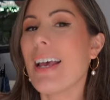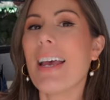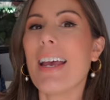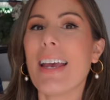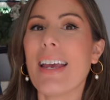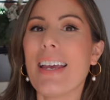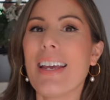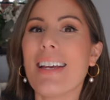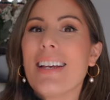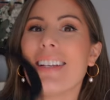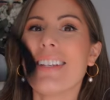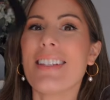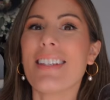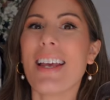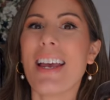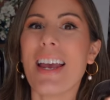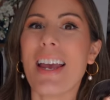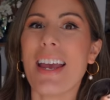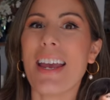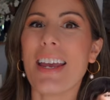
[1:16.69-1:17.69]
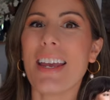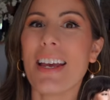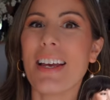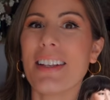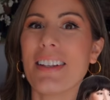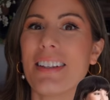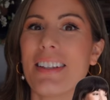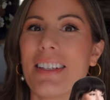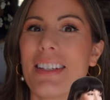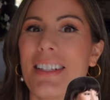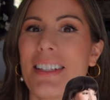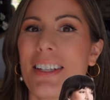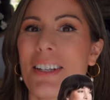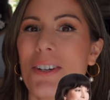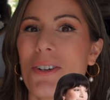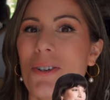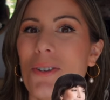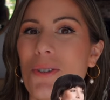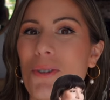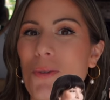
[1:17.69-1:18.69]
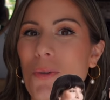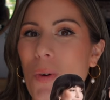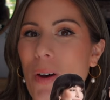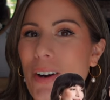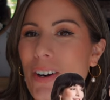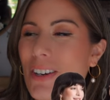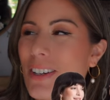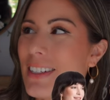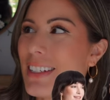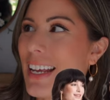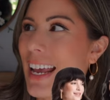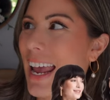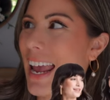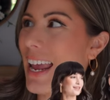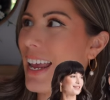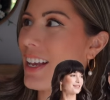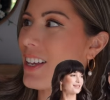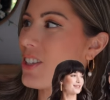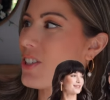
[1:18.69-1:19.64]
is this little sweater tank.